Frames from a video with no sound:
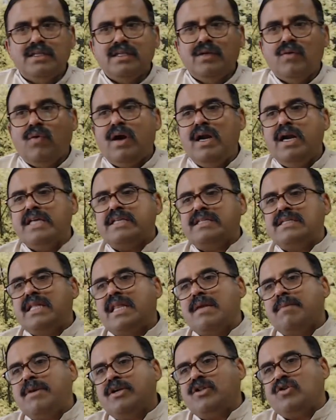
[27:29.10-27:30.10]
The world is
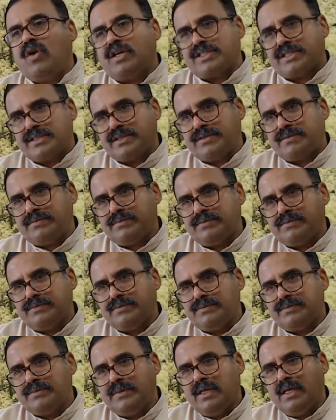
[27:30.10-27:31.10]
nothing but thoughts
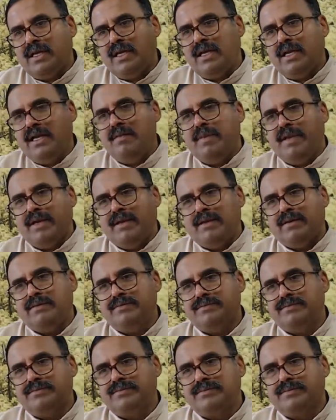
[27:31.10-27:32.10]
in me.
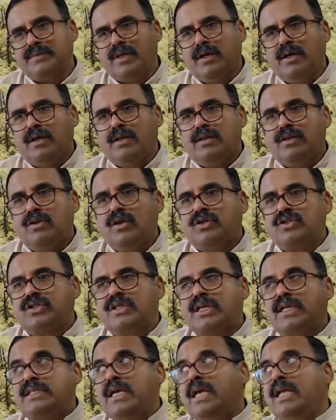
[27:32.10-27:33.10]

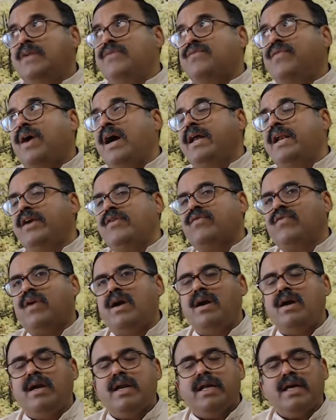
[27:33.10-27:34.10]
Such an infinite
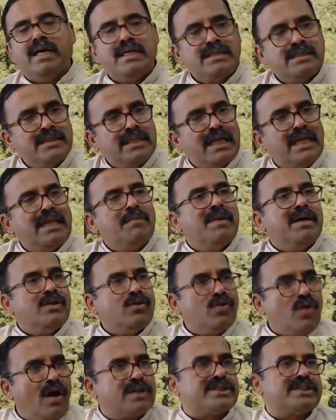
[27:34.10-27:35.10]
world is nothing
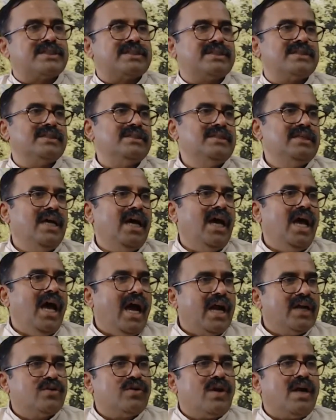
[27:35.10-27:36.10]
but thoughts.
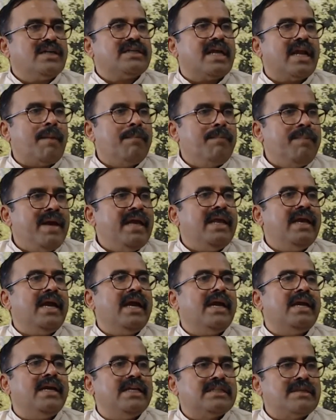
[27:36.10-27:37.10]
And thoughts are appearing
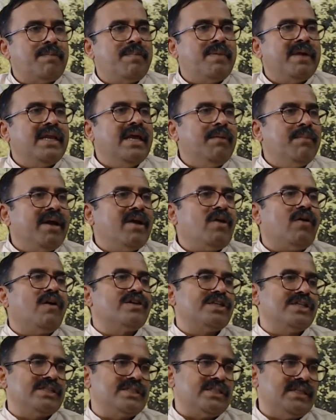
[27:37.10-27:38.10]
and disappearing in my
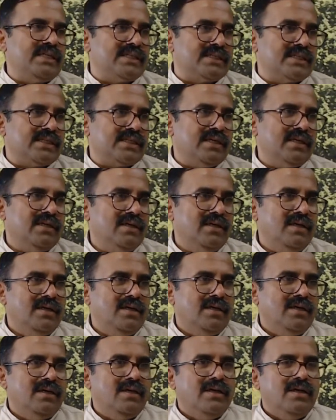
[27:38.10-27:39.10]
consciousness.
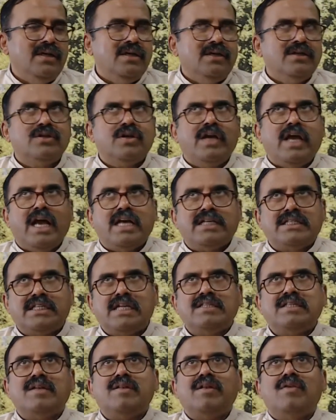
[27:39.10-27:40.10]
So the
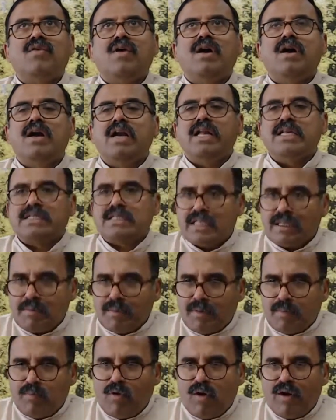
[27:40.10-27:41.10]
essence of the world is nothing
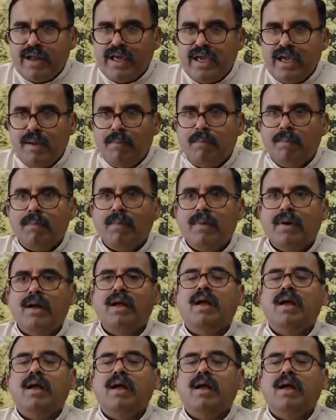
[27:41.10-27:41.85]
but body.